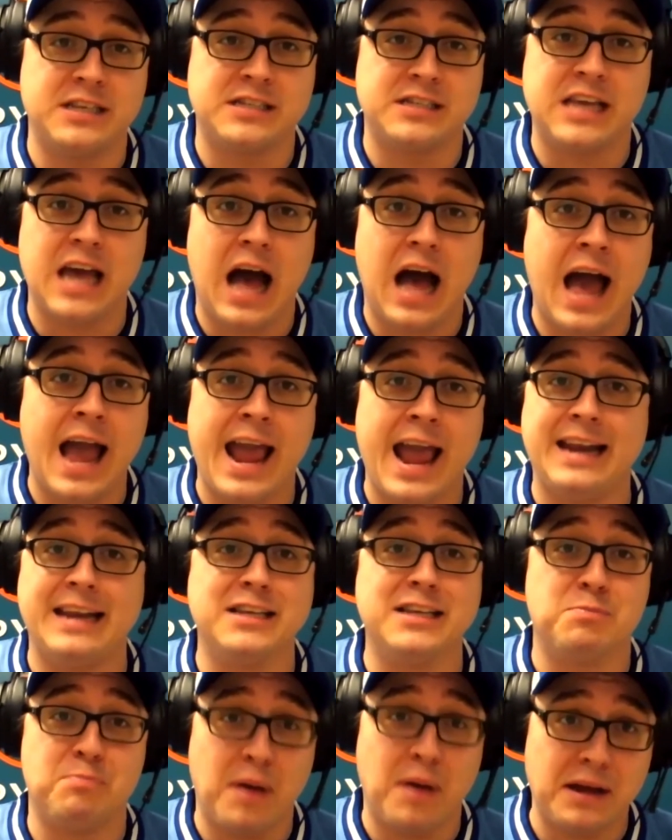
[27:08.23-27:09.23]
this guy and
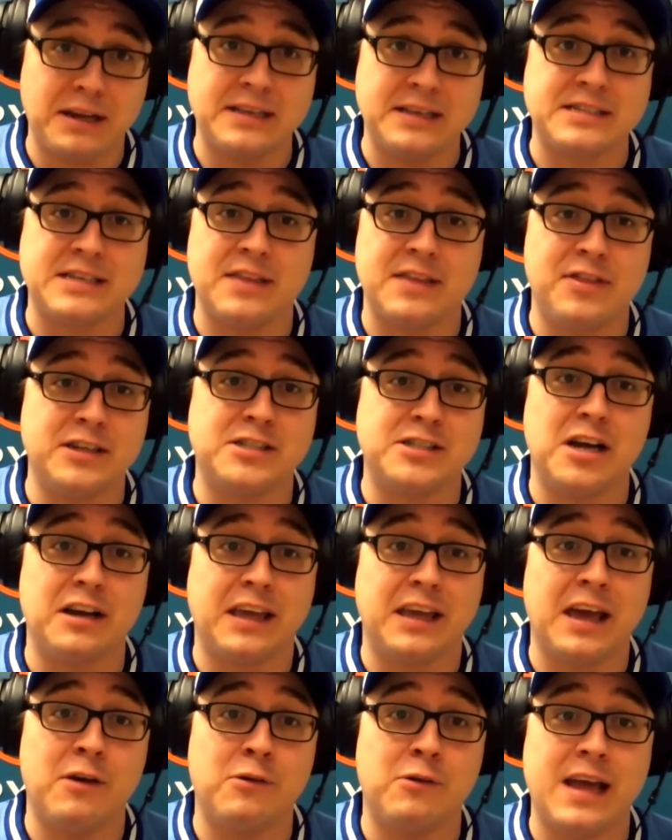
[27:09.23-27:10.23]
his buddies in the
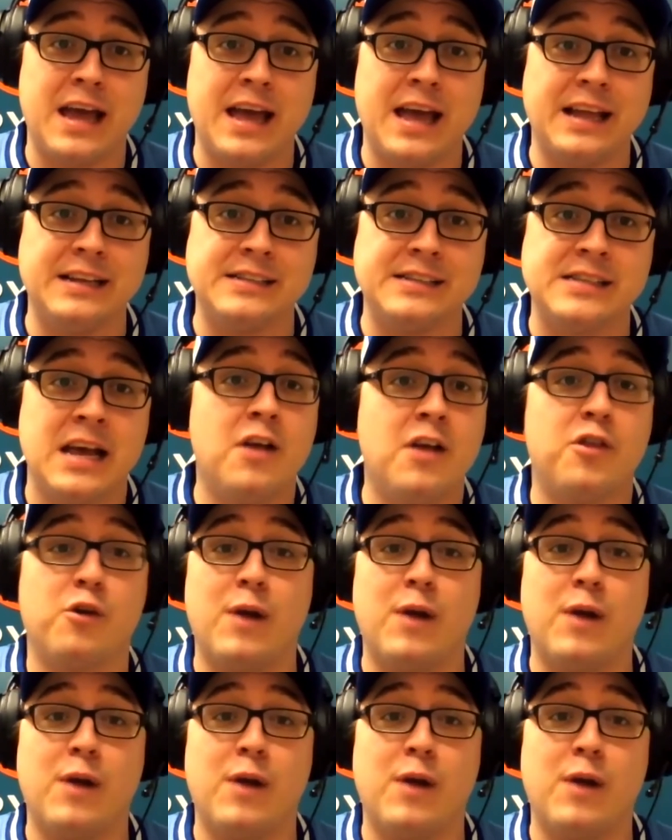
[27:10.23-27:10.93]
dugout and